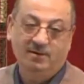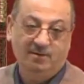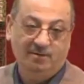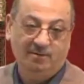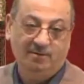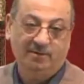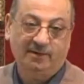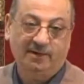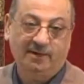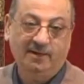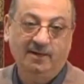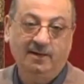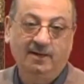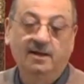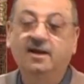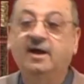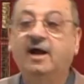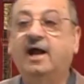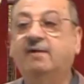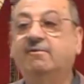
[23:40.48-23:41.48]
Okay?
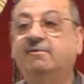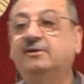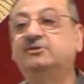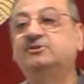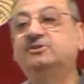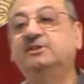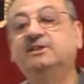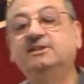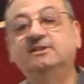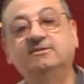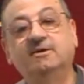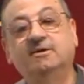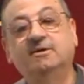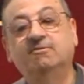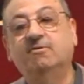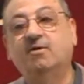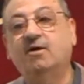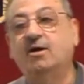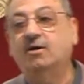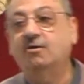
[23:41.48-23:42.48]
I will see the
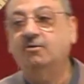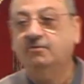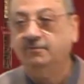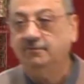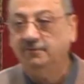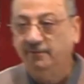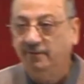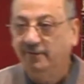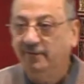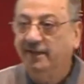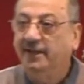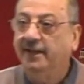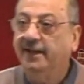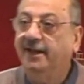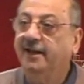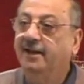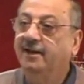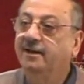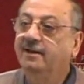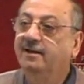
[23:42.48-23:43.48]
vowel
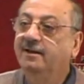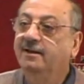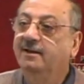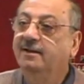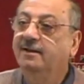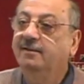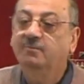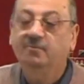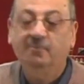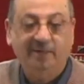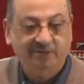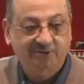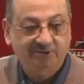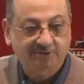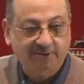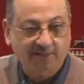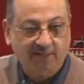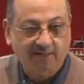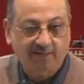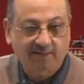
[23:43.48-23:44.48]
in
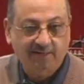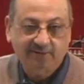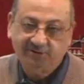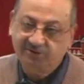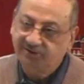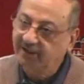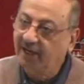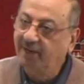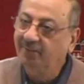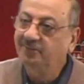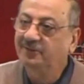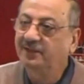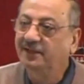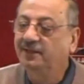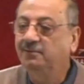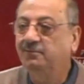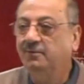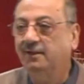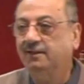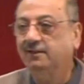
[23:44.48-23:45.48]
Master. Same thing,
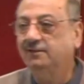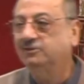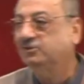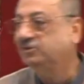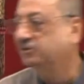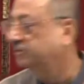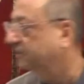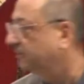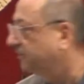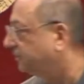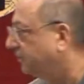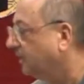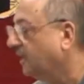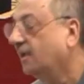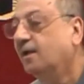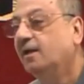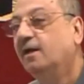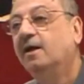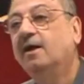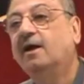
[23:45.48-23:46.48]
brothers and sisters.
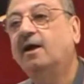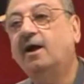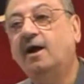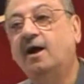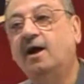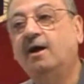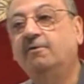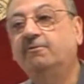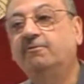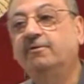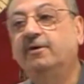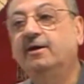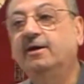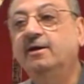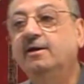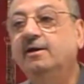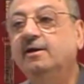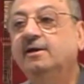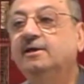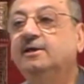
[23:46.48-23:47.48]

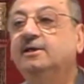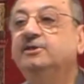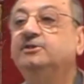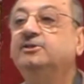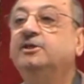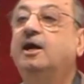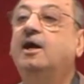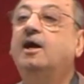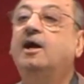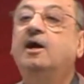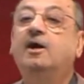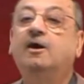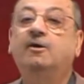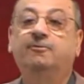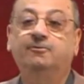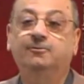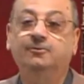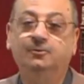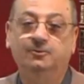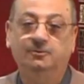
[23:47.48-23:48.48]
Khafa
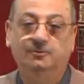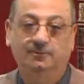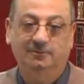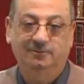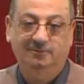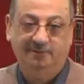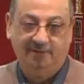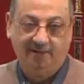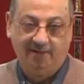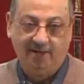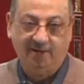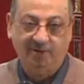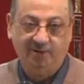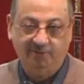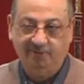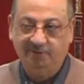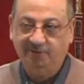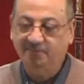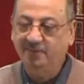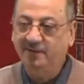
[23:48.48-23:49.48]
yakhafu. Are you
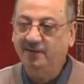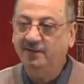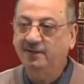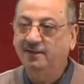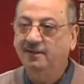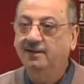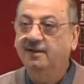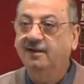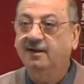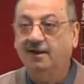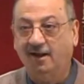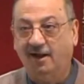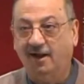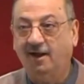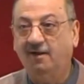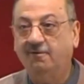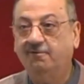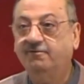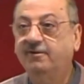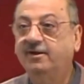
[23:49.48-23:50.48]
with me?
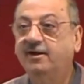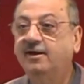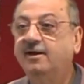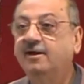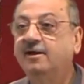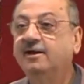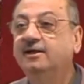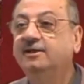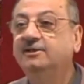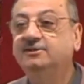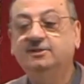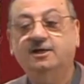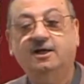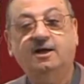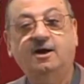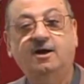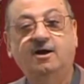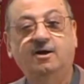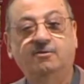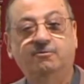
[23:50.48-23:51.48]
Khafa
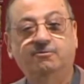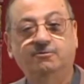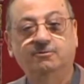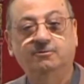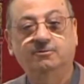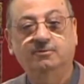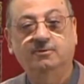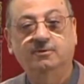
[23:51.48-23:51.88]
yakhafu.